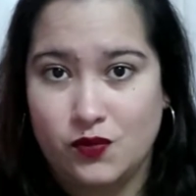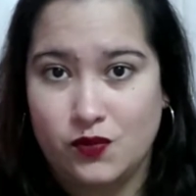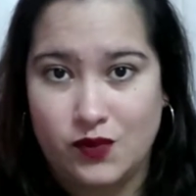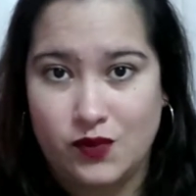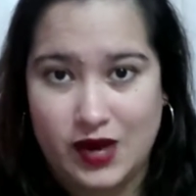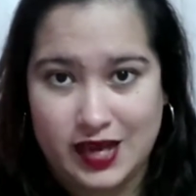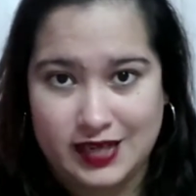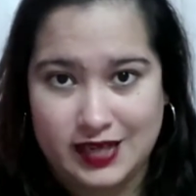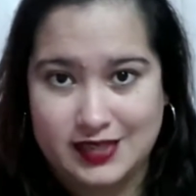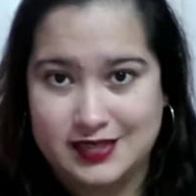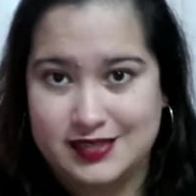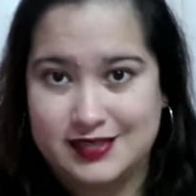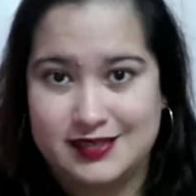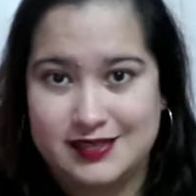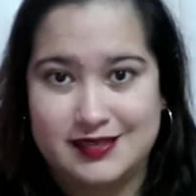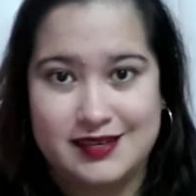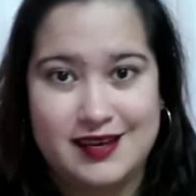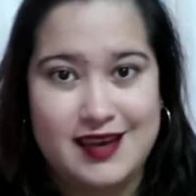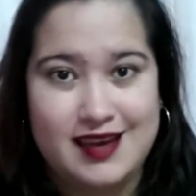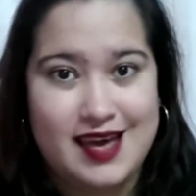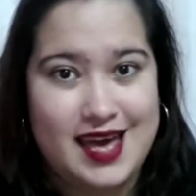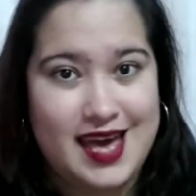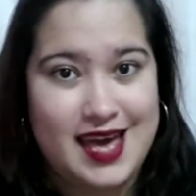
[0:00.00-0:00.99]
write
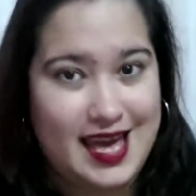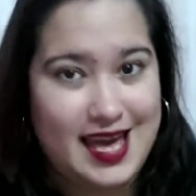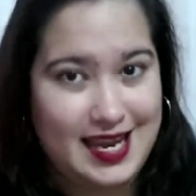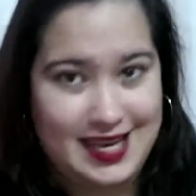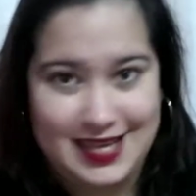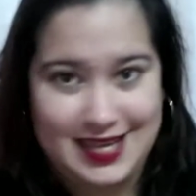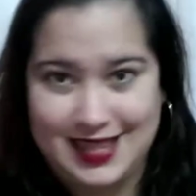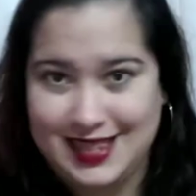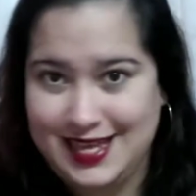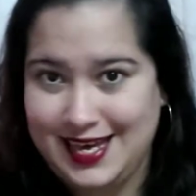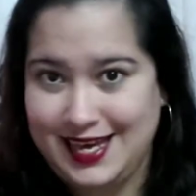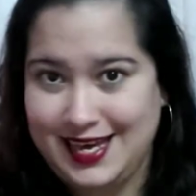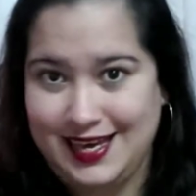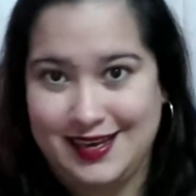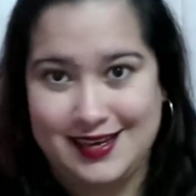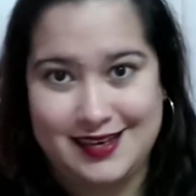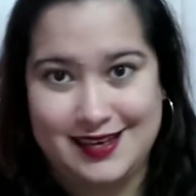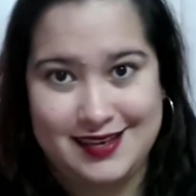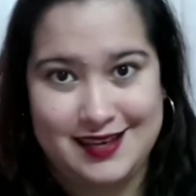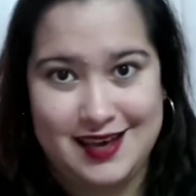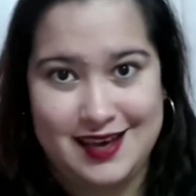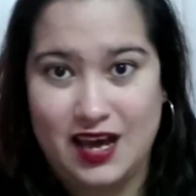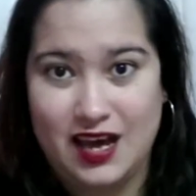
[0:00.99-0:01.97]
anything
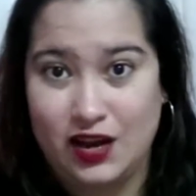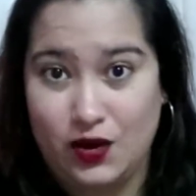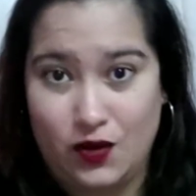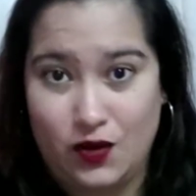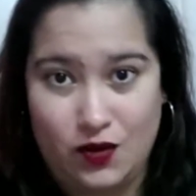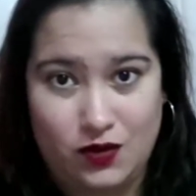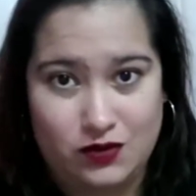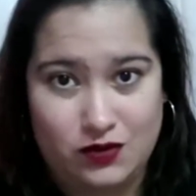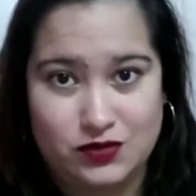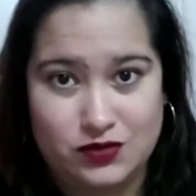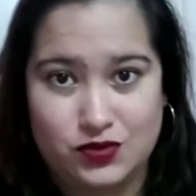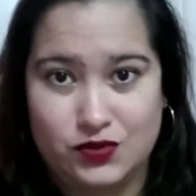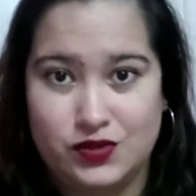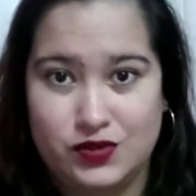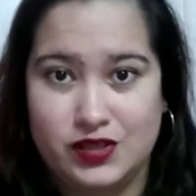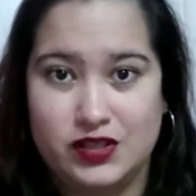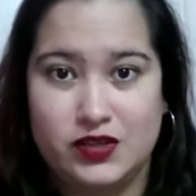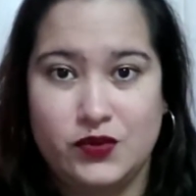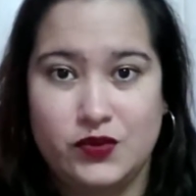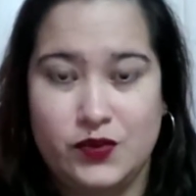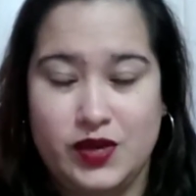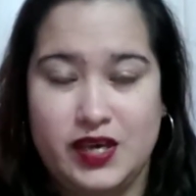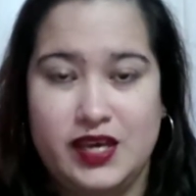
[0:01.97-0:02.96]
at all
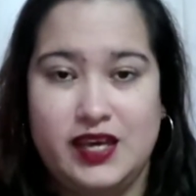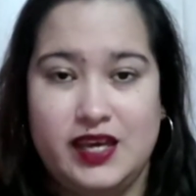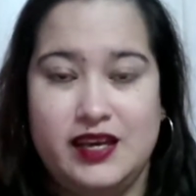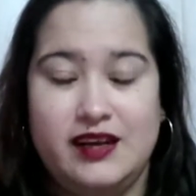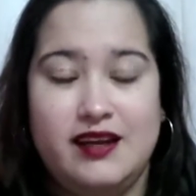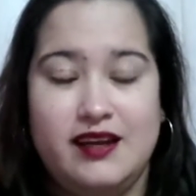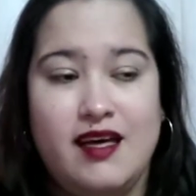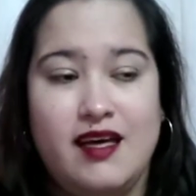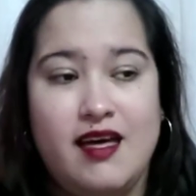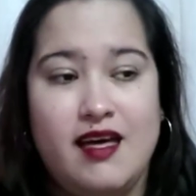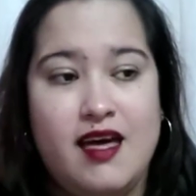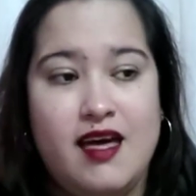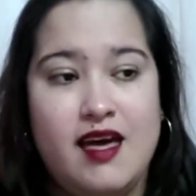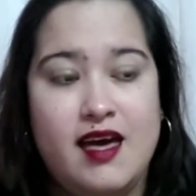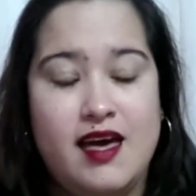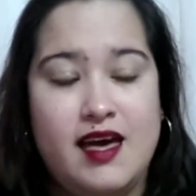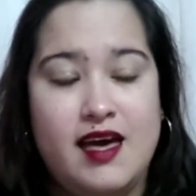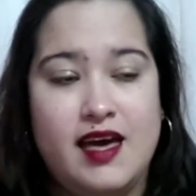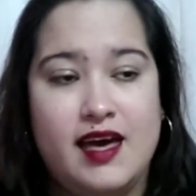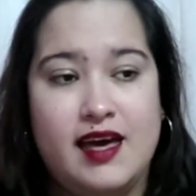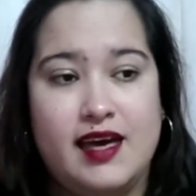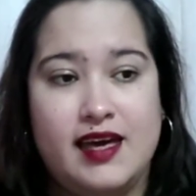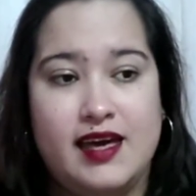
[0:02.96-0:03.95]
during the weekend
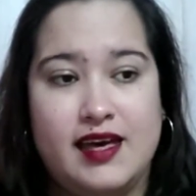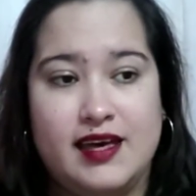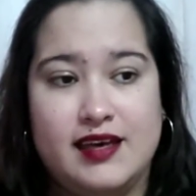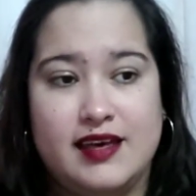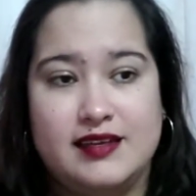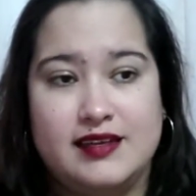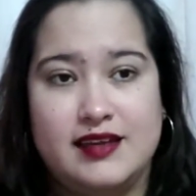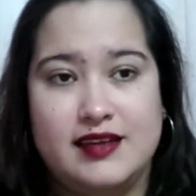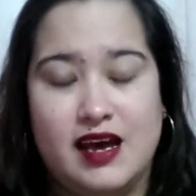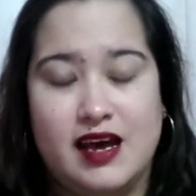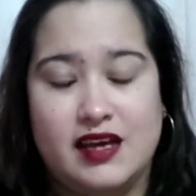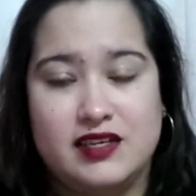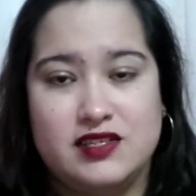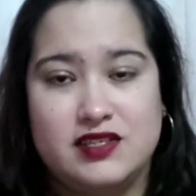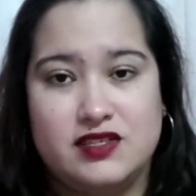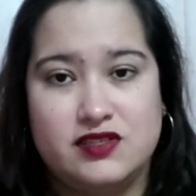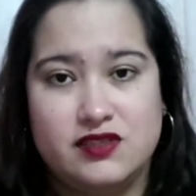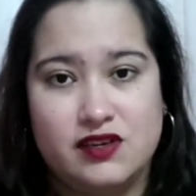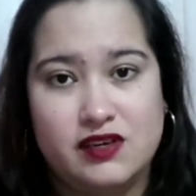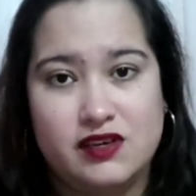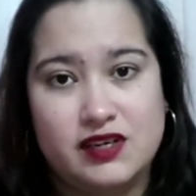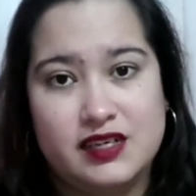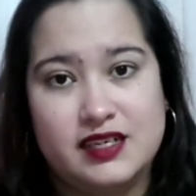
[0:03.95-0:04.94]
and I
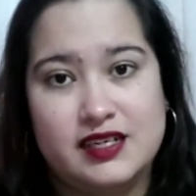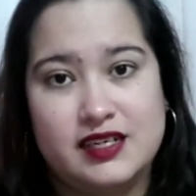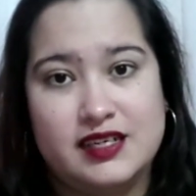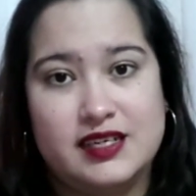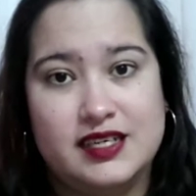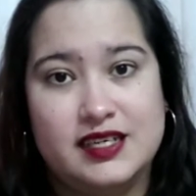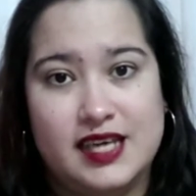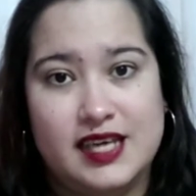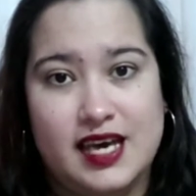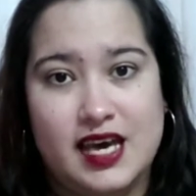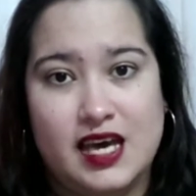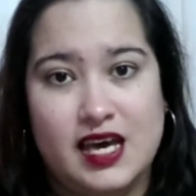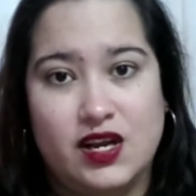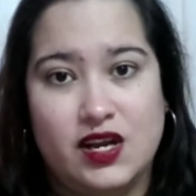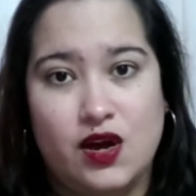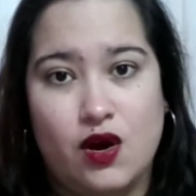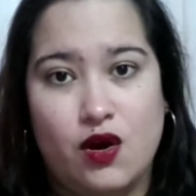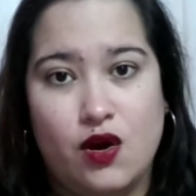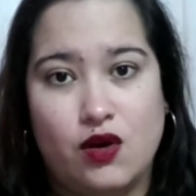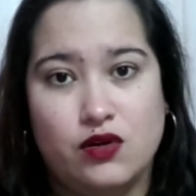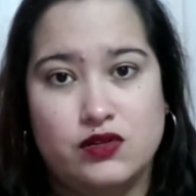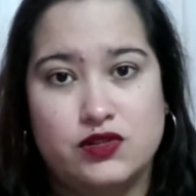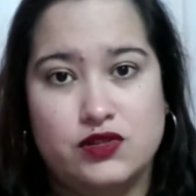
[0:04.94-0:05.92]
started again
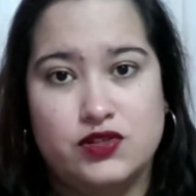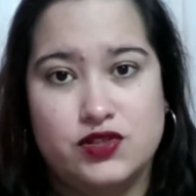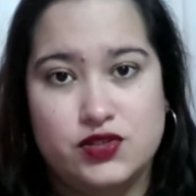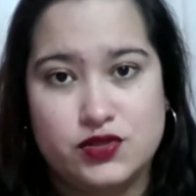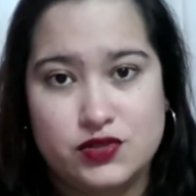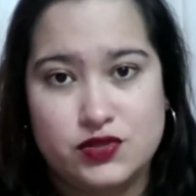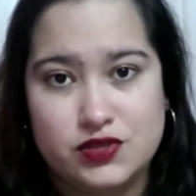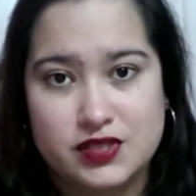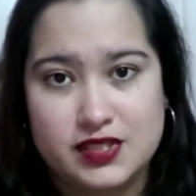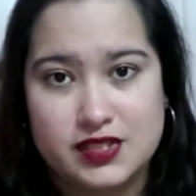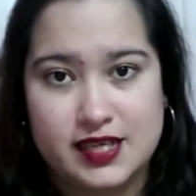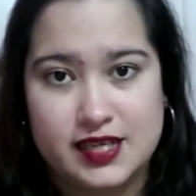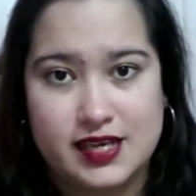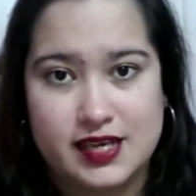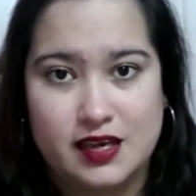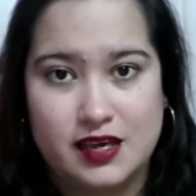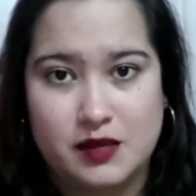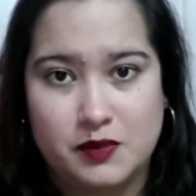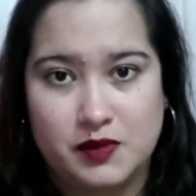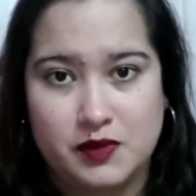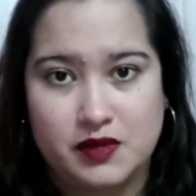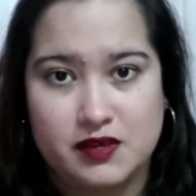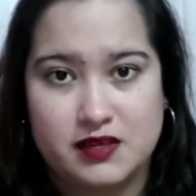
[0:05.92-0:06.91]
on
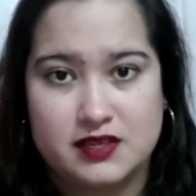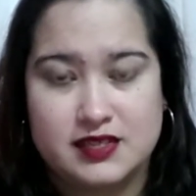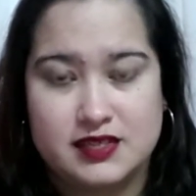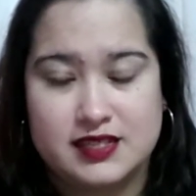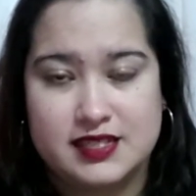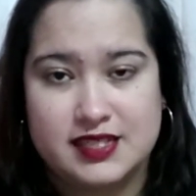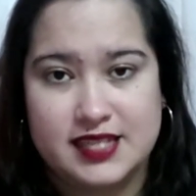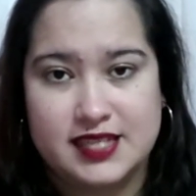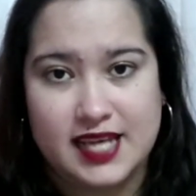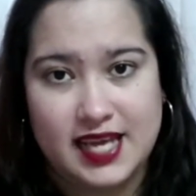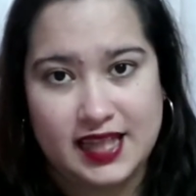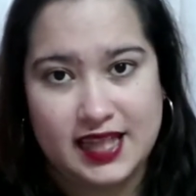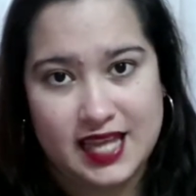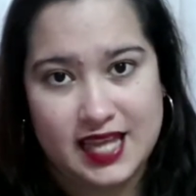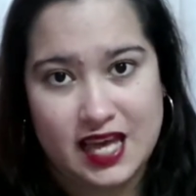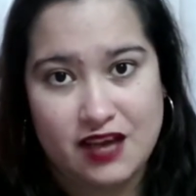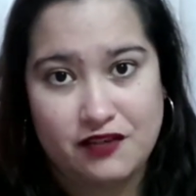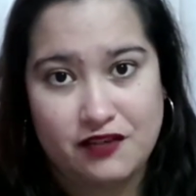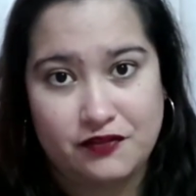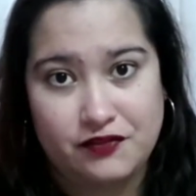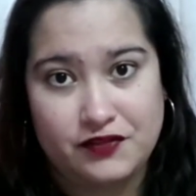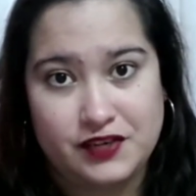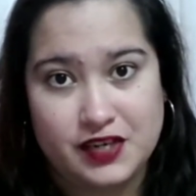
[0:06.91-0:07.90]
Tuesday because they
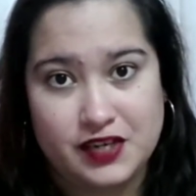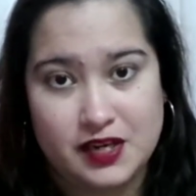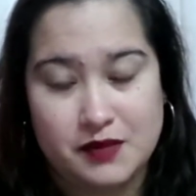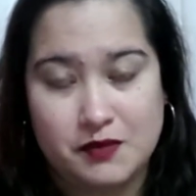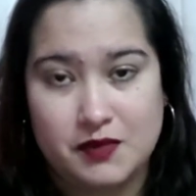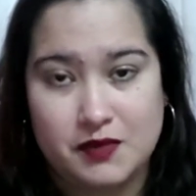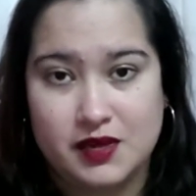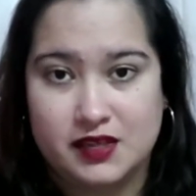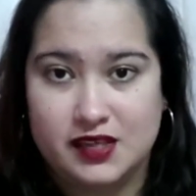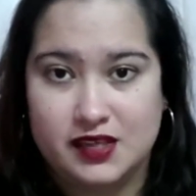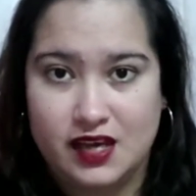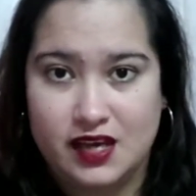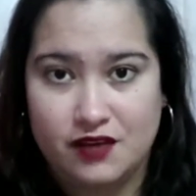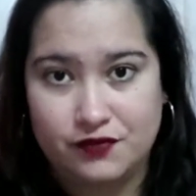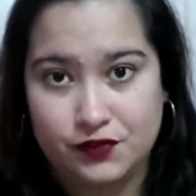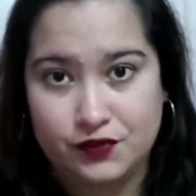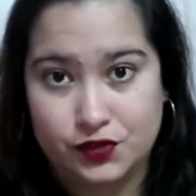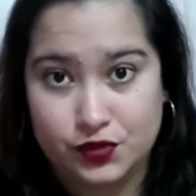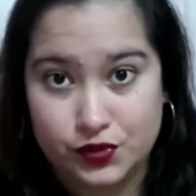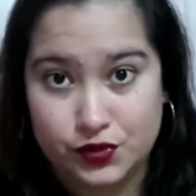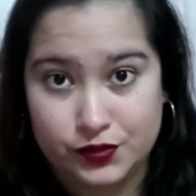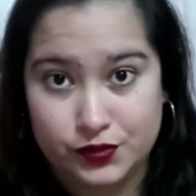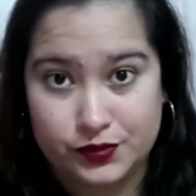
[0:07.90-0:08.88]
left Monday
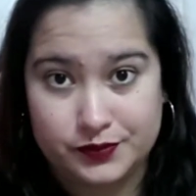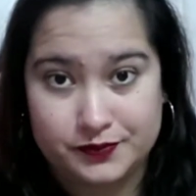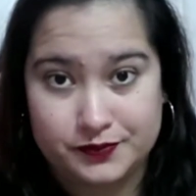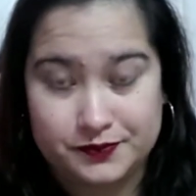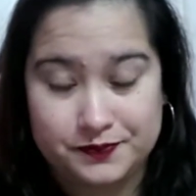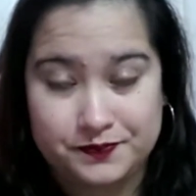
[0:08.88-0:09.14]
afternoon.